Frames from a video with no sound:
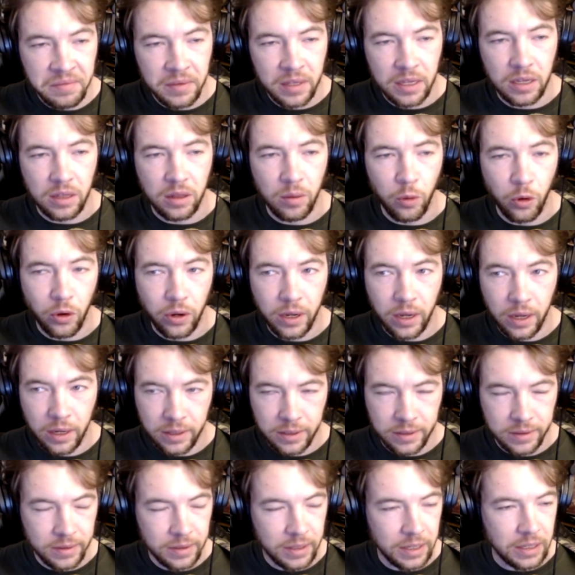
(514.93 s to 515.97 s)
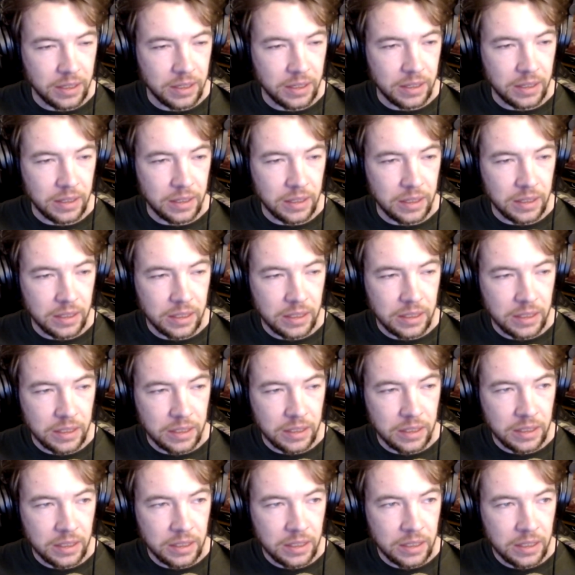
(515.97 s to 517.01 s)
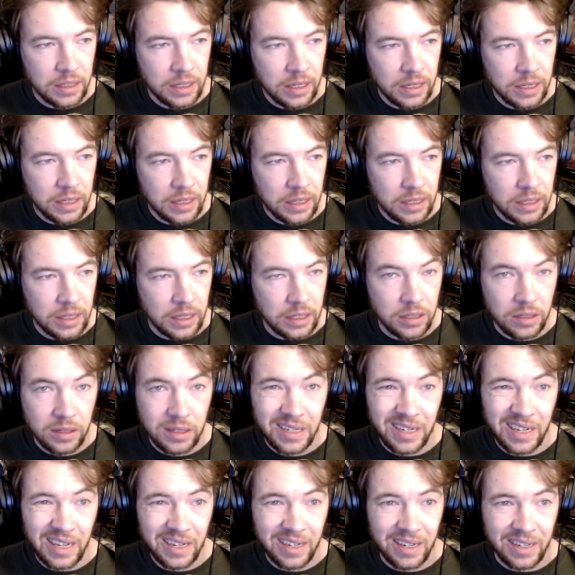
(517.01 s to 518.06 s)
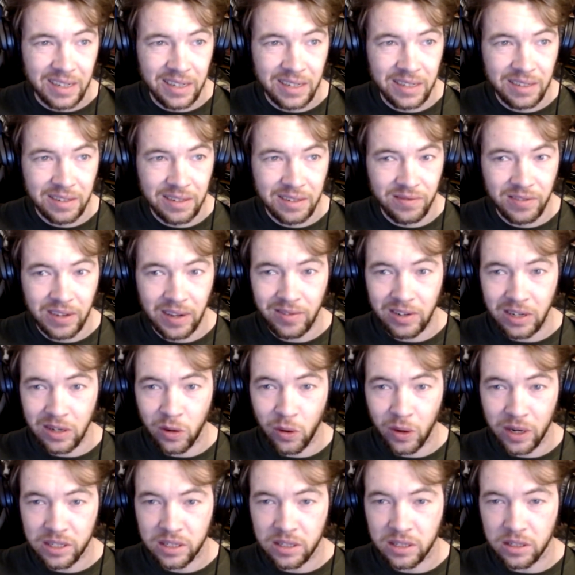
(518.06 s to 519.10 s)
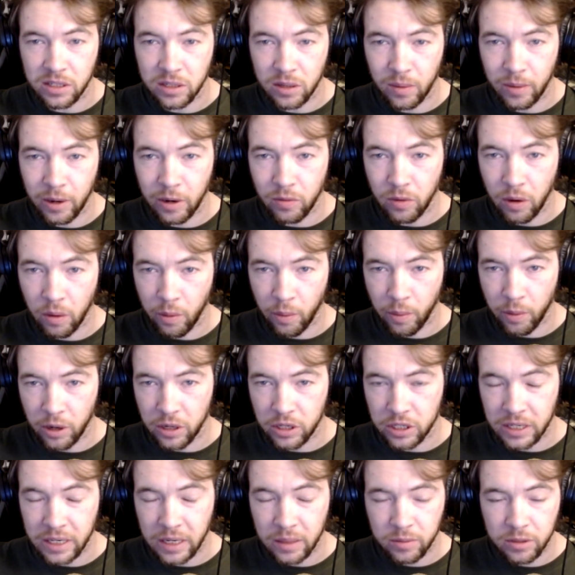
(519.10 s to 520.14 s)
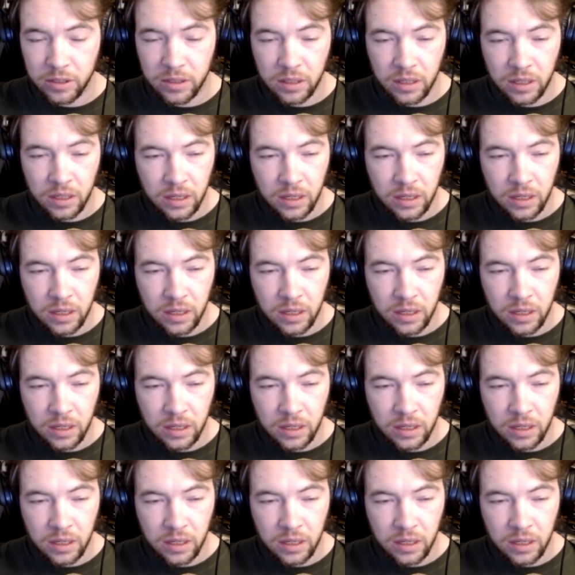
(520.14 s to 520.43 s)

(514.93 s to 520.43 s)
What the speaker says: in the morning, and that's all I got. If you have any questions about rubber bridge amps,